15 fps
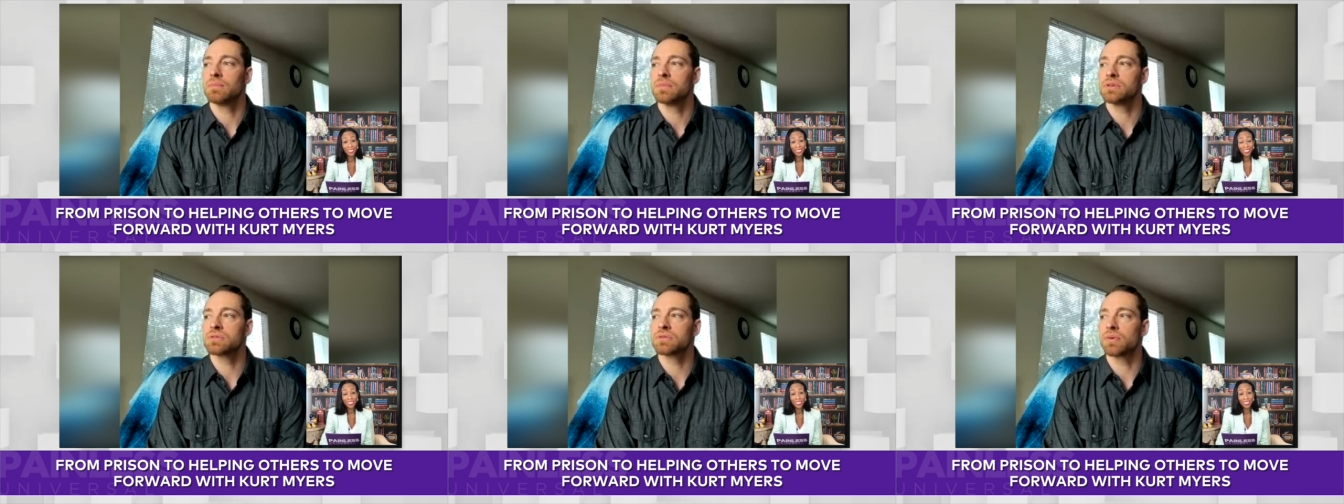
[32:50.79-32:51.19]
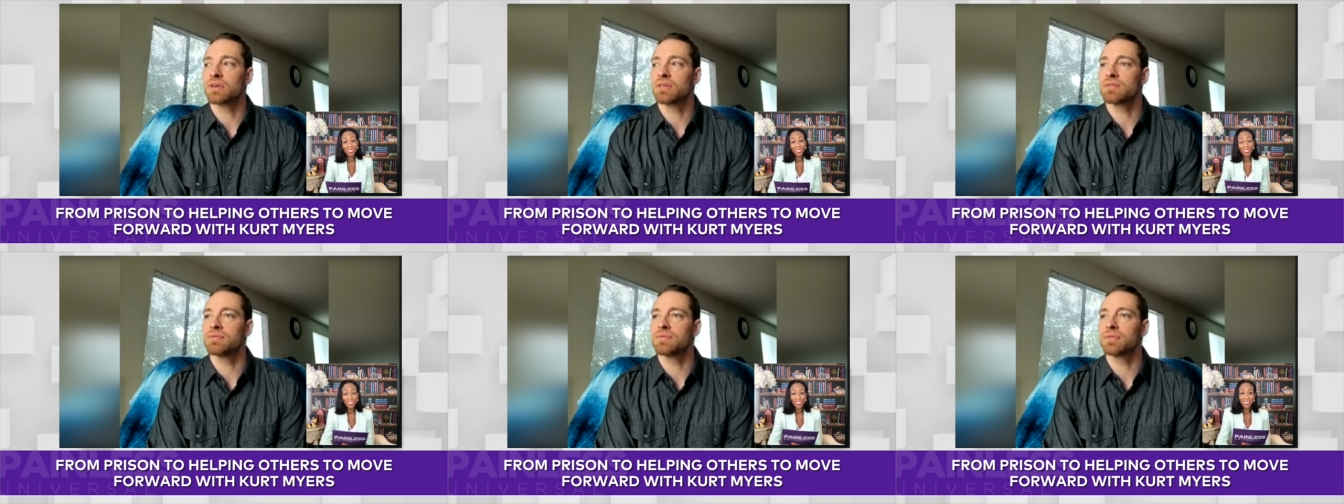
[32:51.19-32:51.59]
sort
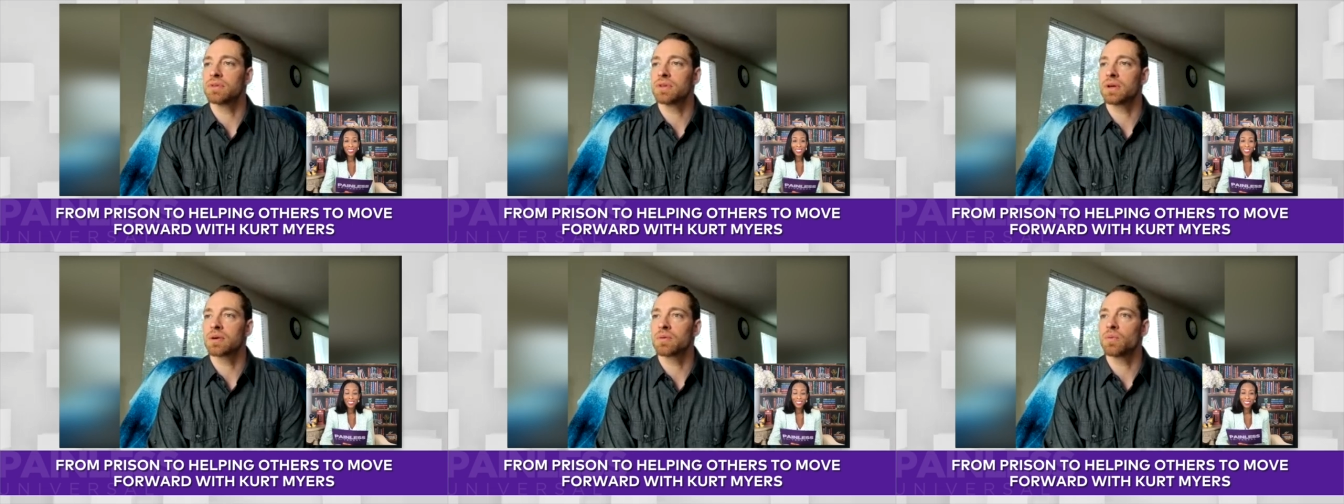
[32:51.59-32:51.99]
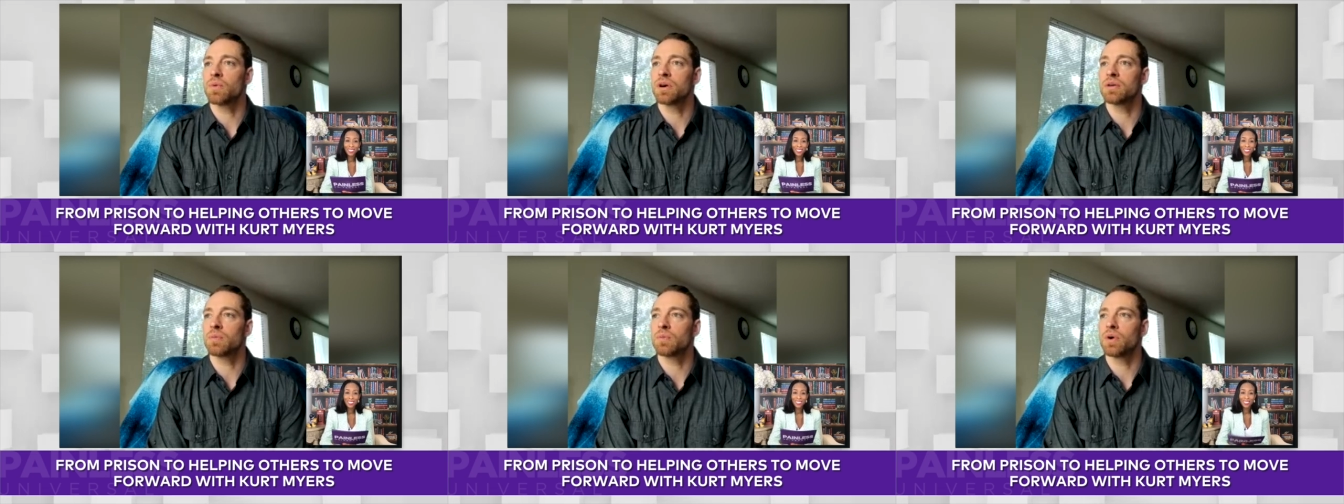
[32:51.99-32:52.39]
of like
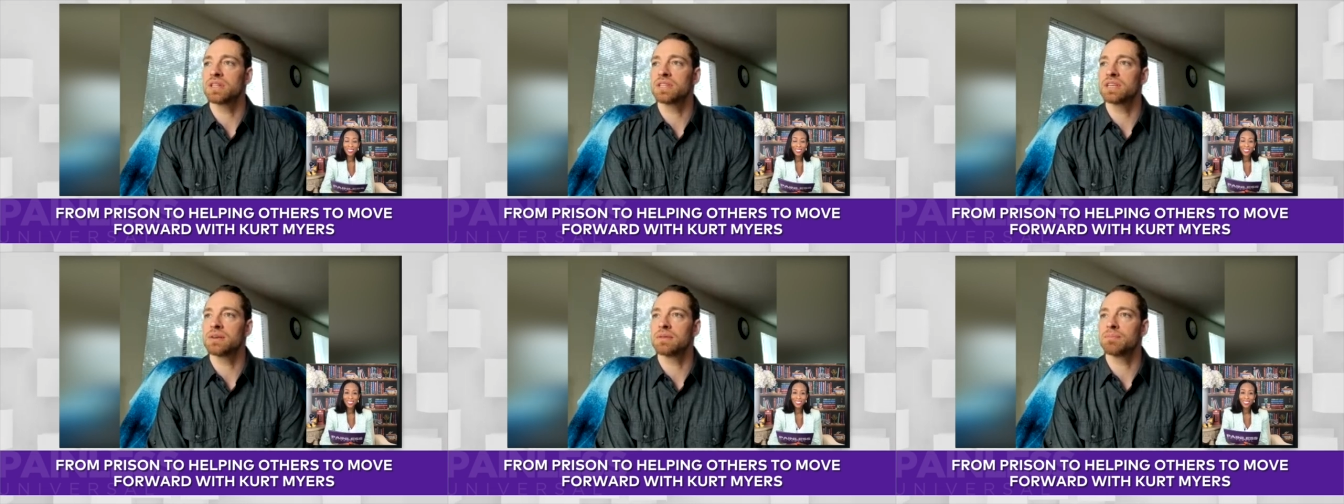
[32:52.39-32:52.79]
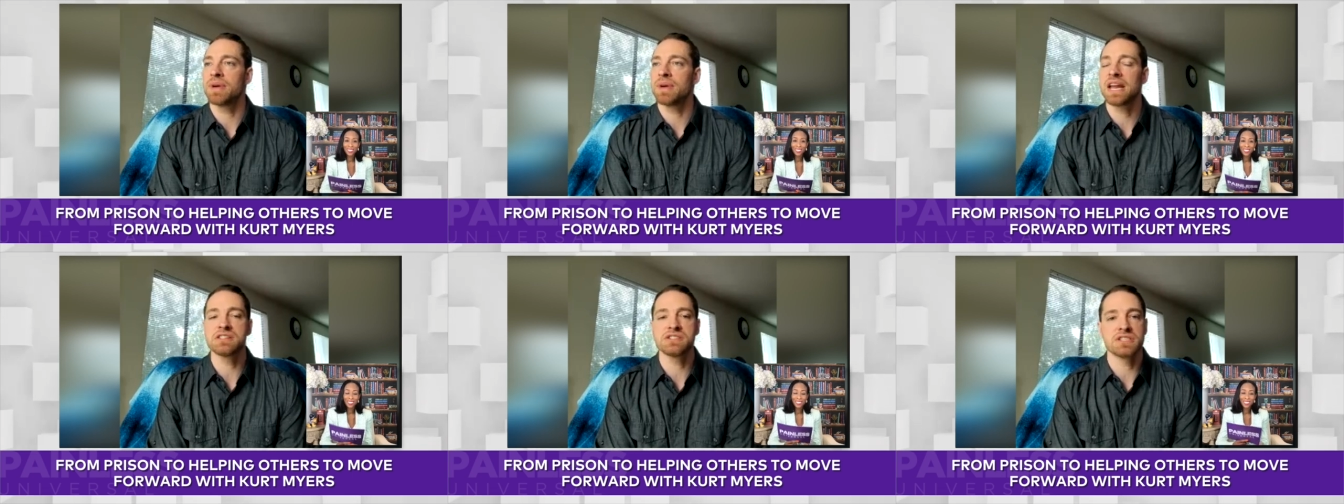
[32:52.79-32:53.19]
what what the
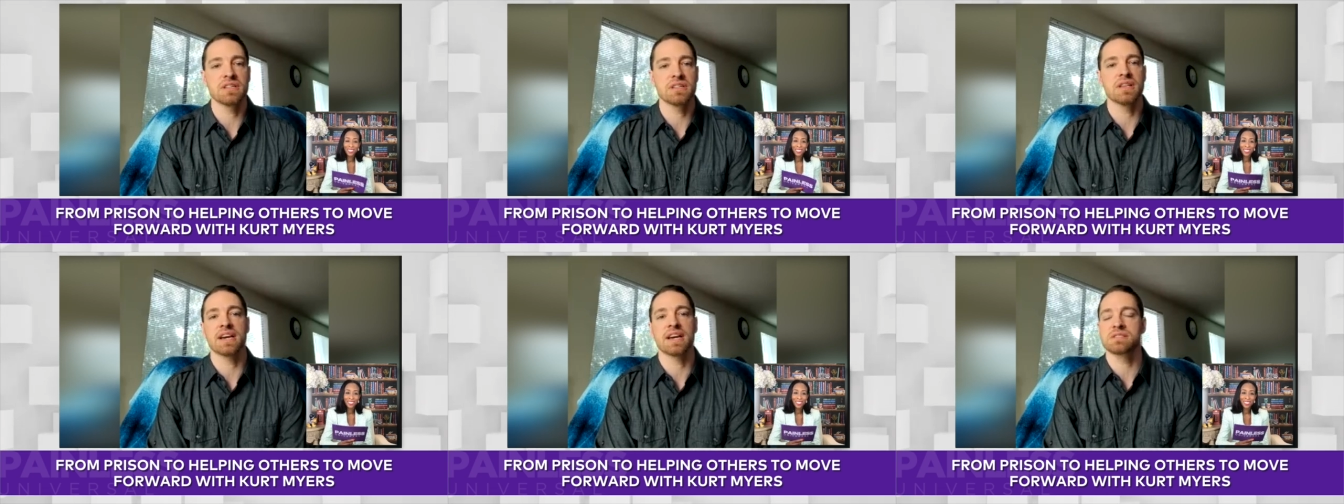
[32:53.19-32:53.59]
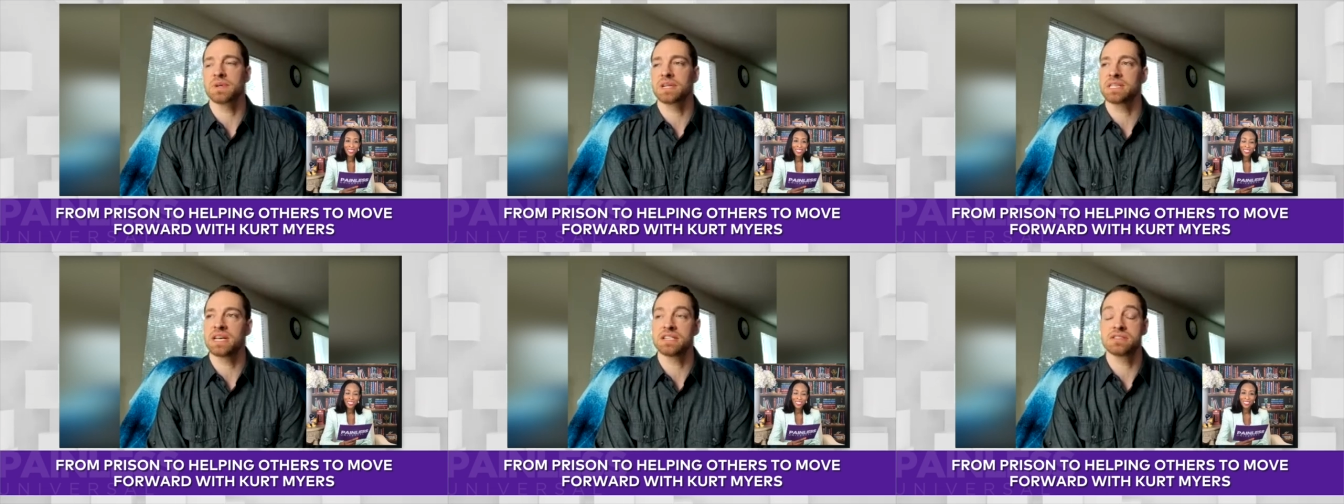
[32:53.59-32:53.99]
managing the
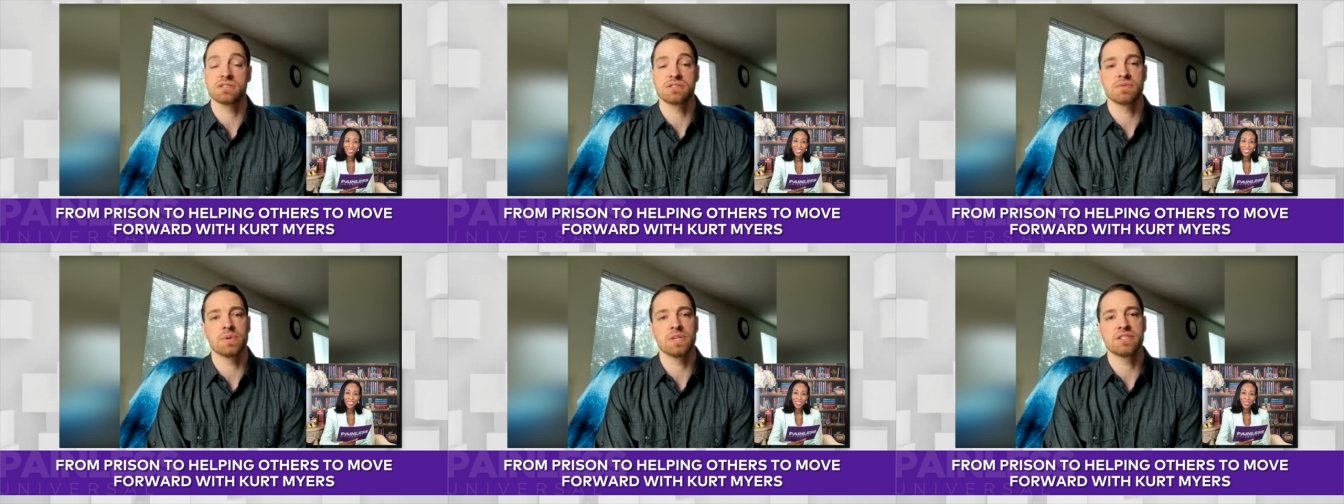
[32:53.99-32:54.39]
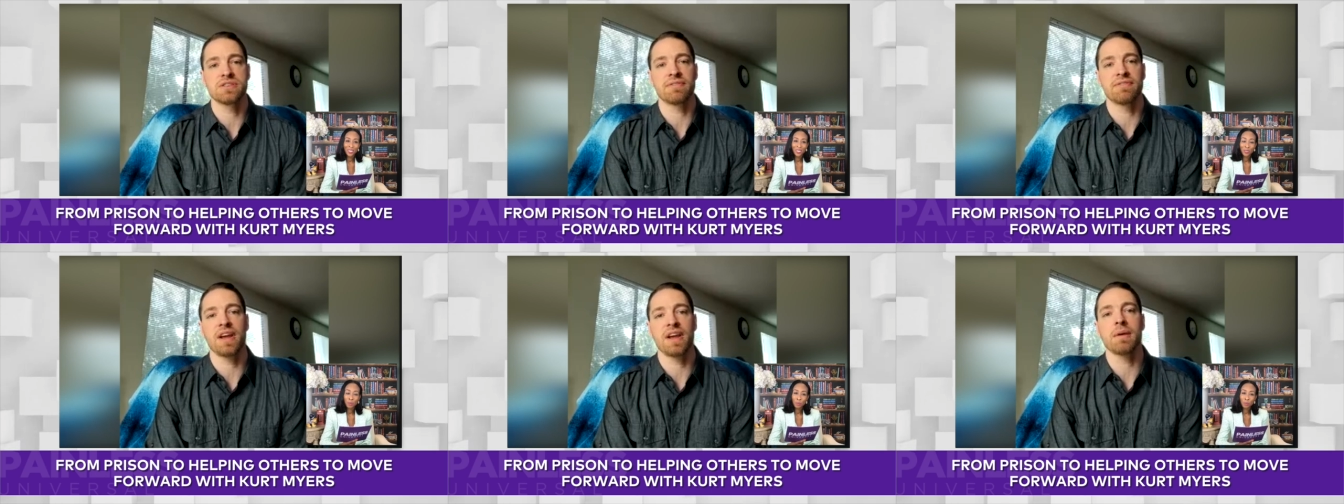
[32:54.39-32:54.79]
expectations of what
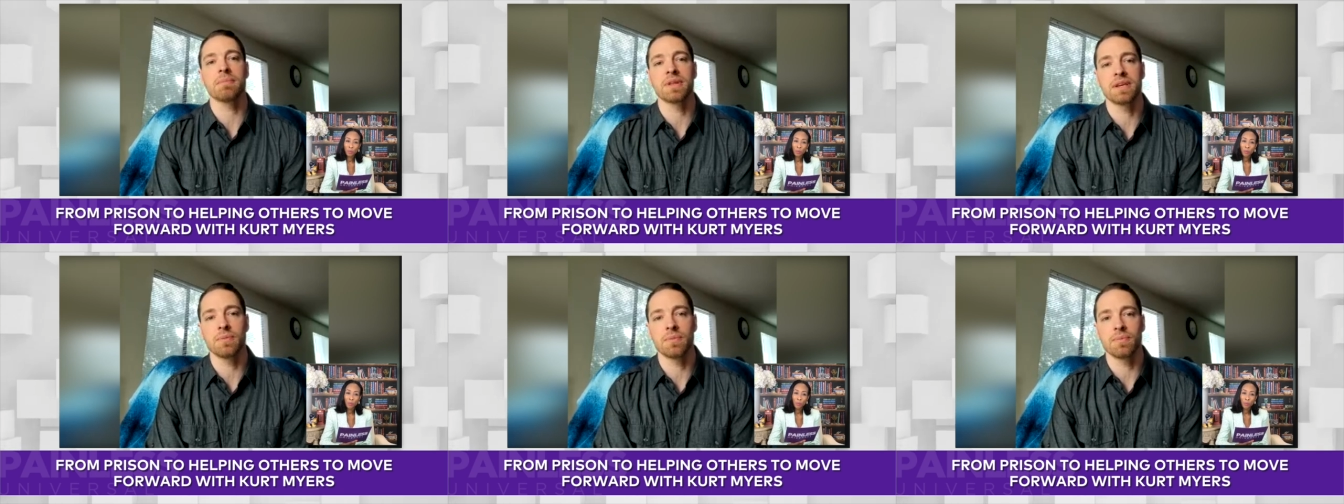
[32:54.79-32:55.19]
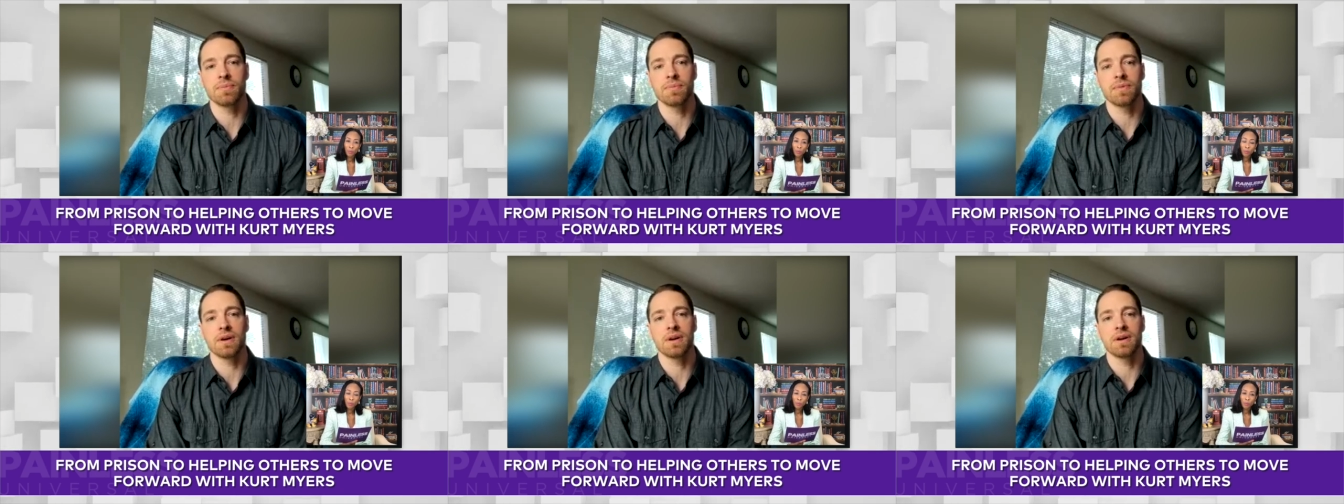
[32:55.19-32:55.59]
your family
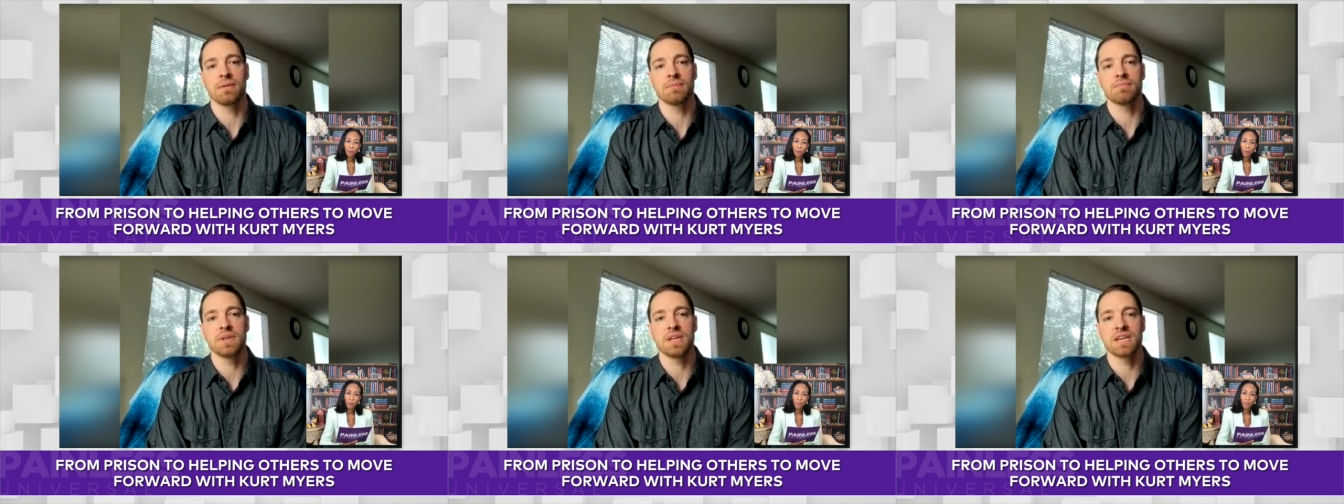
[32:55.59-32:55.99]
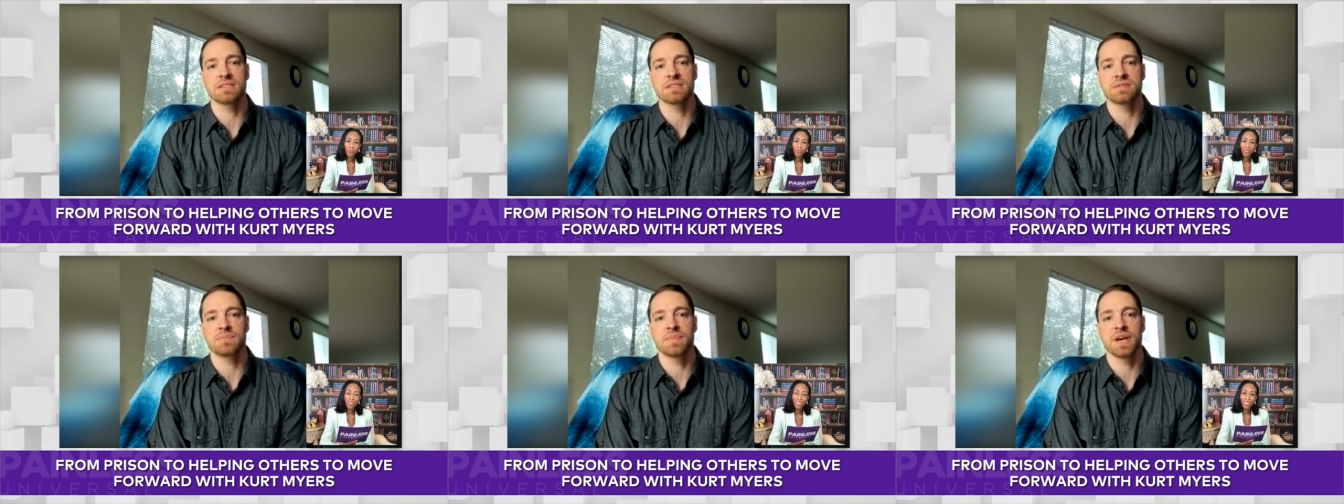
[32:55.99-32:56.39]
um,
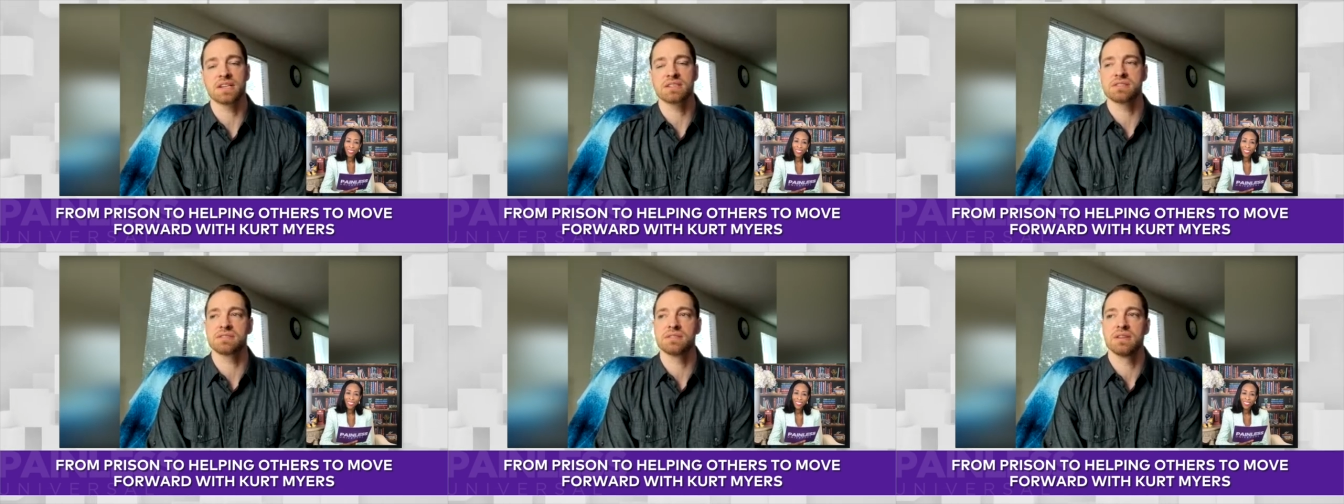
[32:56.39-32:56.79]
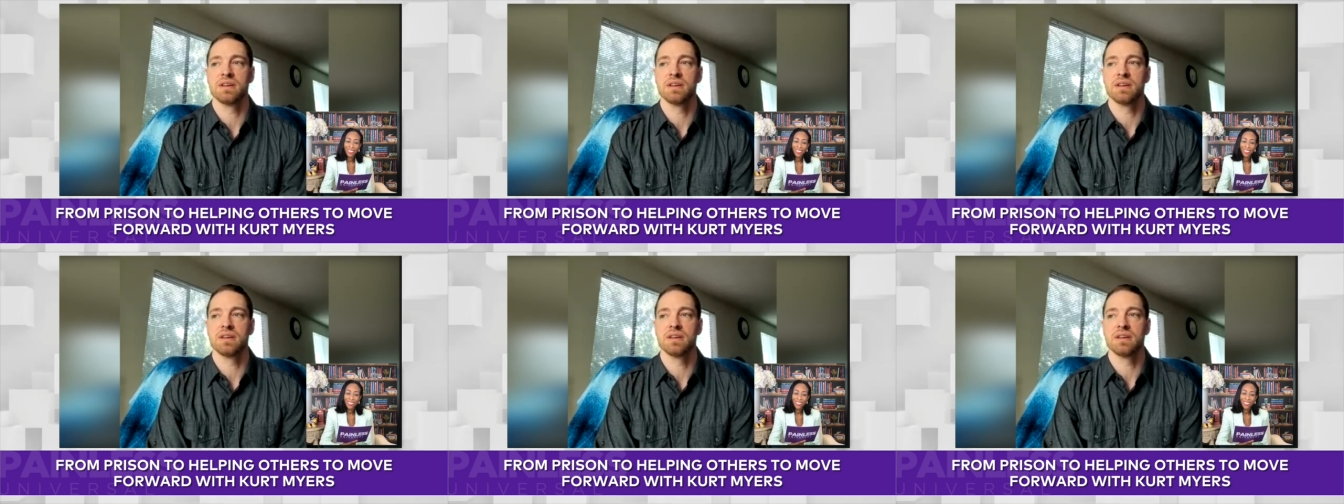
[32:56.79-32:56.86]
expects